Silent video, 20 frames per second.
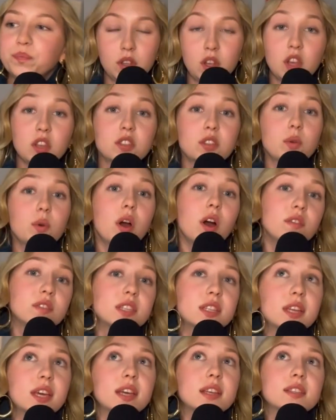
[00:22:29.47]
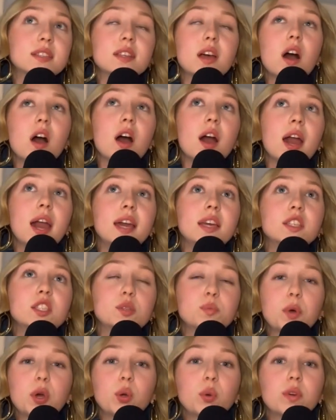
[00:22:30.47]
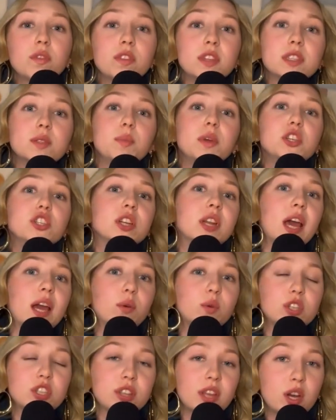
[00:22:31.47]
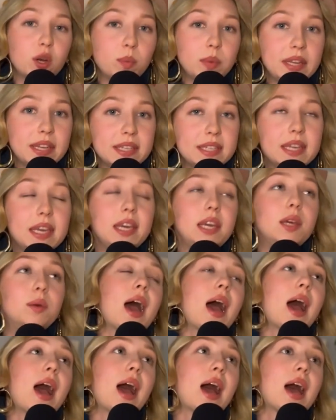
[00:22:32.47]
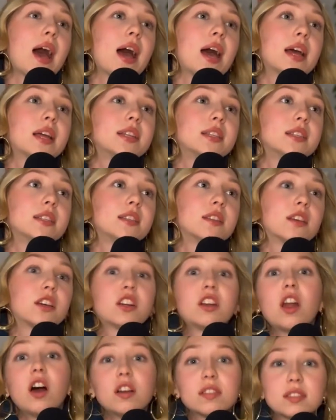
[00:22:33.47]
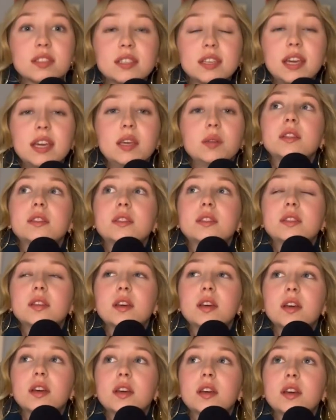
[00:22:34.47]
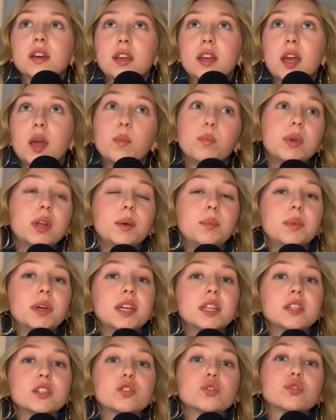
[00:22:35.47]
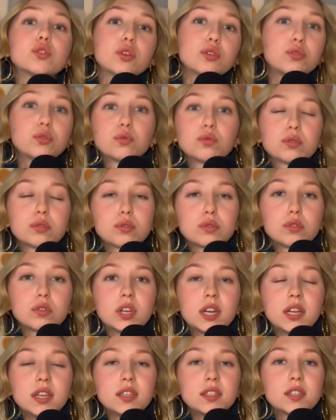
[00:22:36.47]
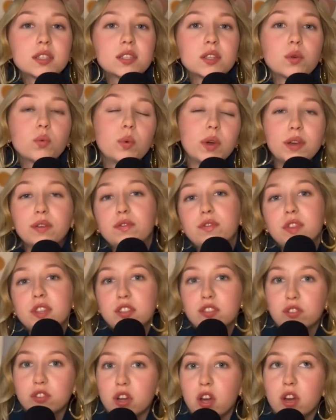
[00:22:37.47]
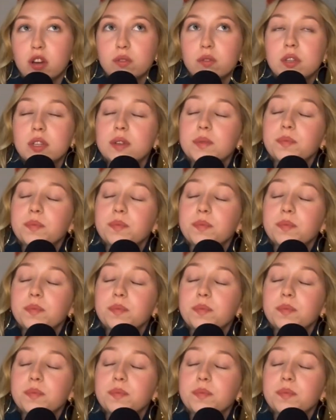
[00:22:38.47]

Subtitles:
So after this, I spoke with the speech and language therapy team and the class team to implement social stories with this child